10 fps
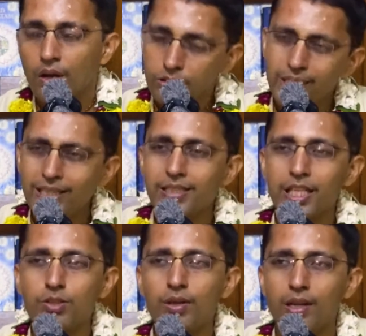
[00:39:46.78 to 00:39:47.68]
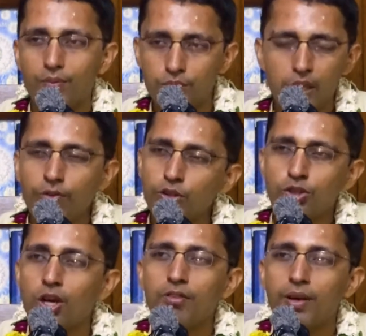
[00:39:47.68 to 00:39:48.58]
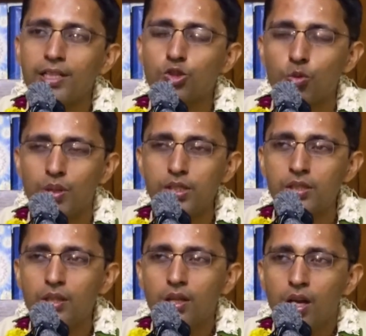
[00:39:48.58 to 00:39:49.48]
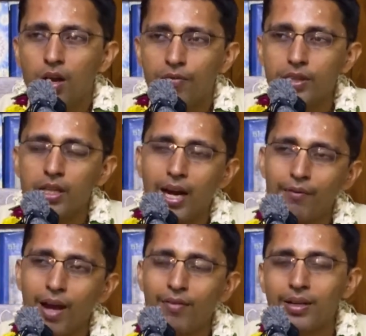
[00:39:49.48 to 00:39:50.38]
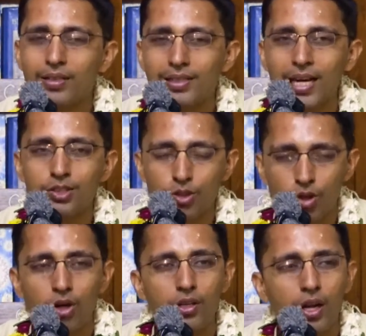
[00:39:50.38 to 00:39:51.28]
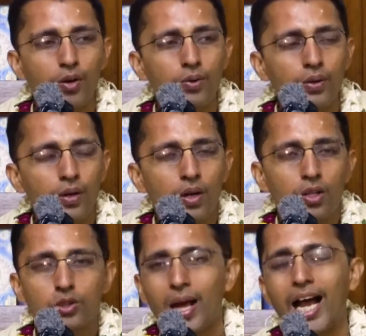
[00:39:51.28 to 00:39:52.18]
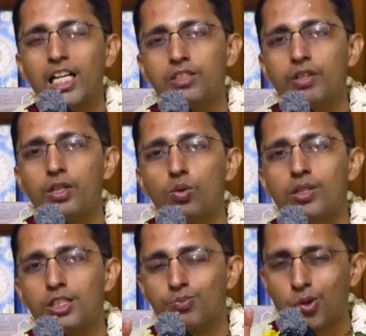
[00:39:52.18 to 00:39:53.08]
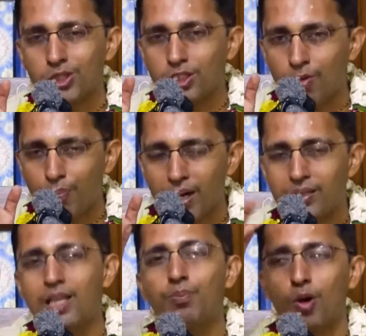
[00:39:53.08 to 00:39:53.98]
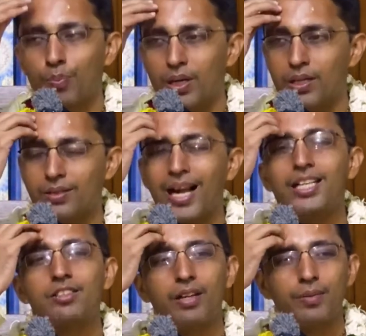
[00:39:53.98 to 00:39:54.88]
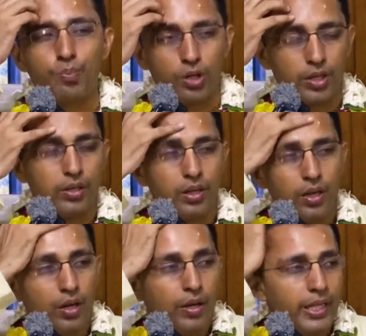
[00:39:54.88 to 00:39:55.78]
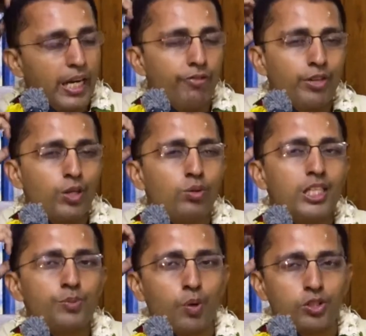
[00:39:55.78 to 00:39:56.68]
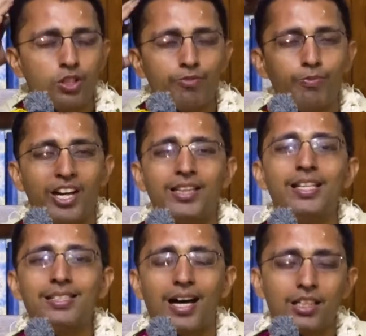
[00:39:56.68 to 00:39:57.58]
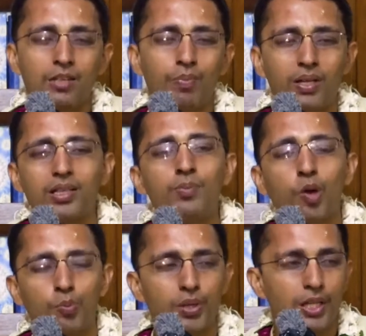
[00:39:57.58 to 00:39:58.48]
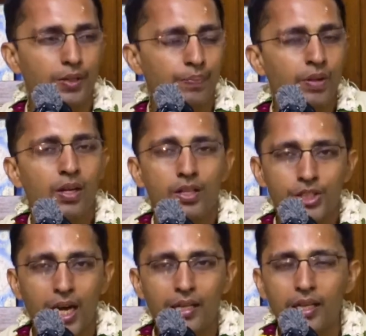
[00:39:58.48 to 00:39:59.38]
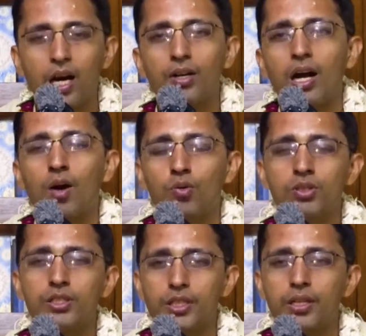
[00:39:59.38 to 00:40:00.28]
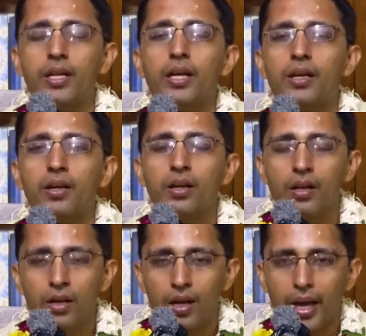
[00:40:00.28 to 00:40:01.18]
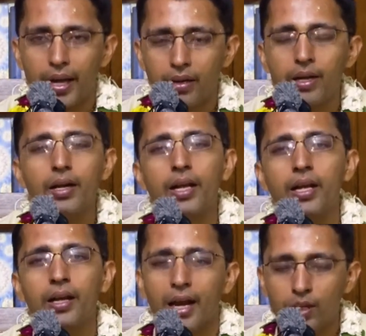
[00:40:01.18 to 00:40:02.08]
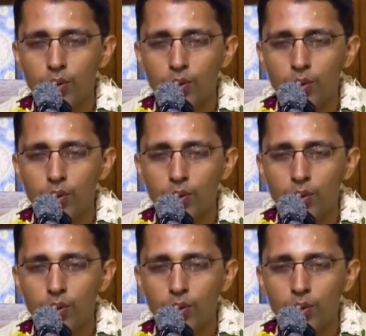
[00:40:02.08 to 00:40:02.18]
So that stage will come. So therefore you should not worry so much whether I am having desires or not now. So as we do this process of bhakti properly, that is very important. That if we do this process of Vedhi Sadhan Bhakti properly, chanting our rounds, hearing, and reading and